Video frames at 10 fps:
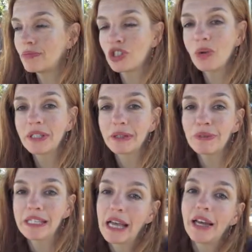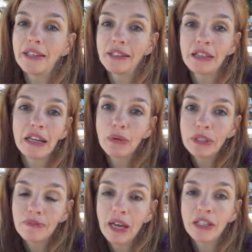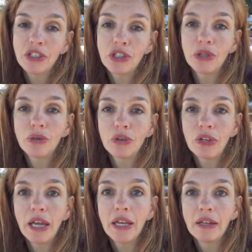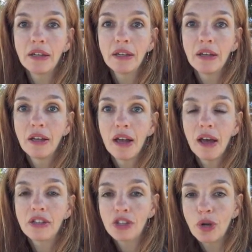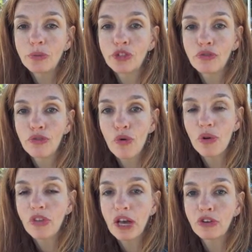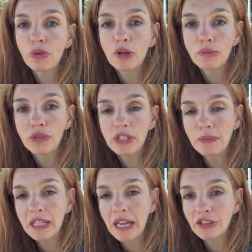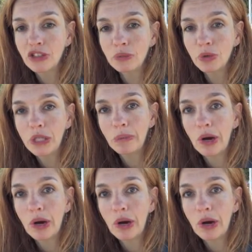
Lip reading: show us some designs. And then I was invited to create a sculpture for the Underwater Museum in the National Marine